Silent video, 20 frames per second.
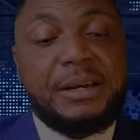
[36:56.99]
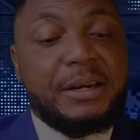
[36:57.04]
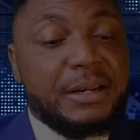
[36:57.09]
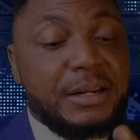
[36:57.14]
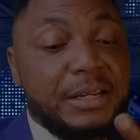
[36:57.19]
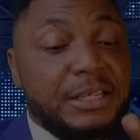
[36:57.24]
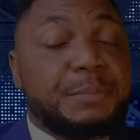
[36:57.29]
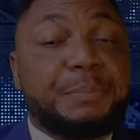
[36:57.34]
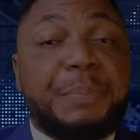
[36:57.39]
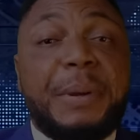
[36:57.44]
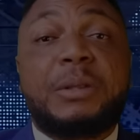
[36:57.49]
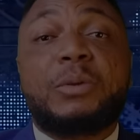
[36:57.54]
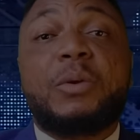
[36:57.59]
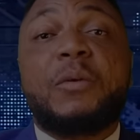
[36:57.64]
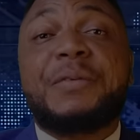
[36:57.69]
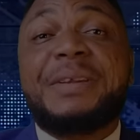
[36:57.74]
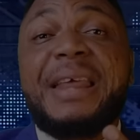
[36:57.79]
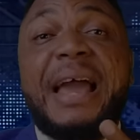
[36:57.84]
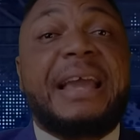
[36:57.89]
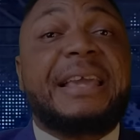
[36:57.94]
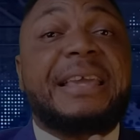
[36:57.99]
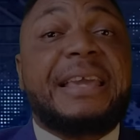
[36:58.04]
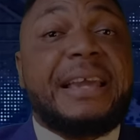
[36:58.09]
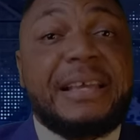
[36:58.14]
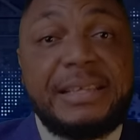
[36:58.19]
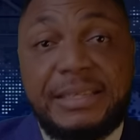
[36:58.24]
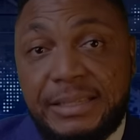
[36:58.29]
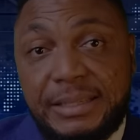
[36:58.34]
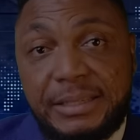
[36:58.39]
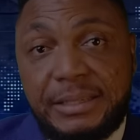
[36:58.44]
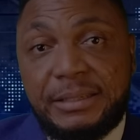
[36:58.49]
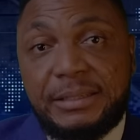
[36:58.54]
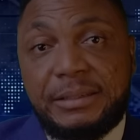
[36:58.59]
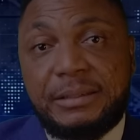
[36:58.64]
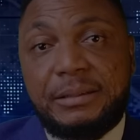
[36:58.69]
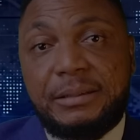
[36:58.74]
Respect of their guests.